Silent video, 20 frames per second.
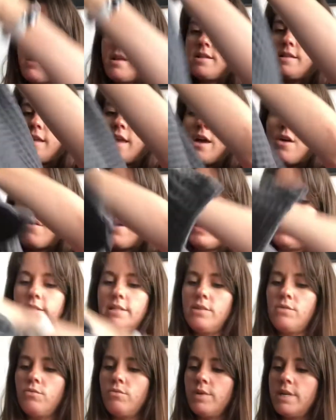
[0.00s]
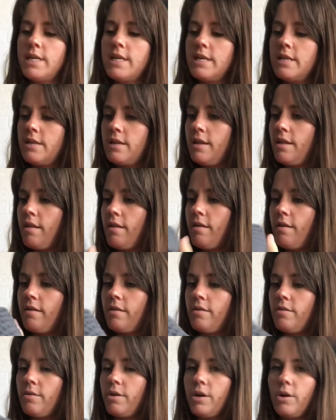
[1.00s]
Now, I did read
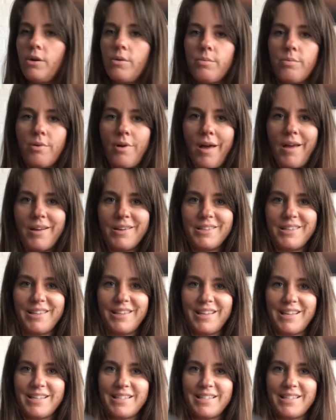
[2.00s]
prior to this